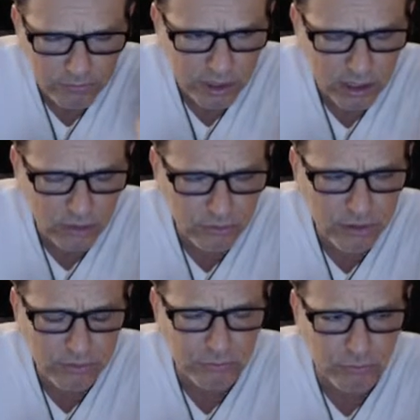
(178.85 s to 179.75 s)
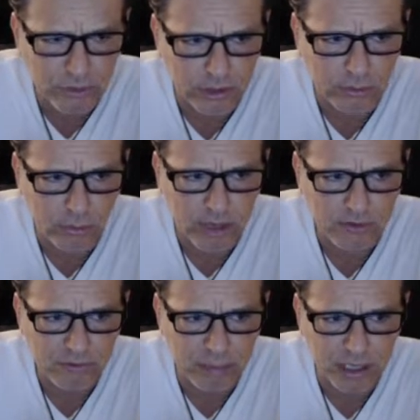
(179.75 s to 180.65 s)
fee increase for the
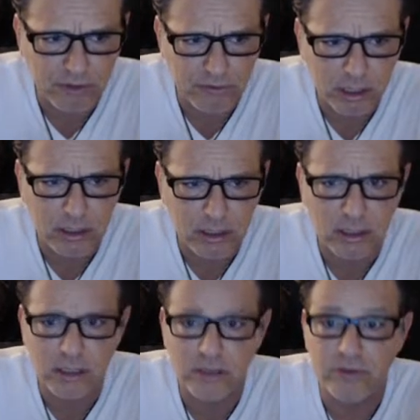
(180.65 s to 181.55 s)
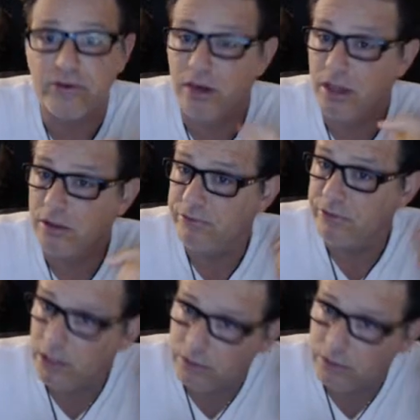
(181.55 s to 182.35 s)
waste management, and then there's another fee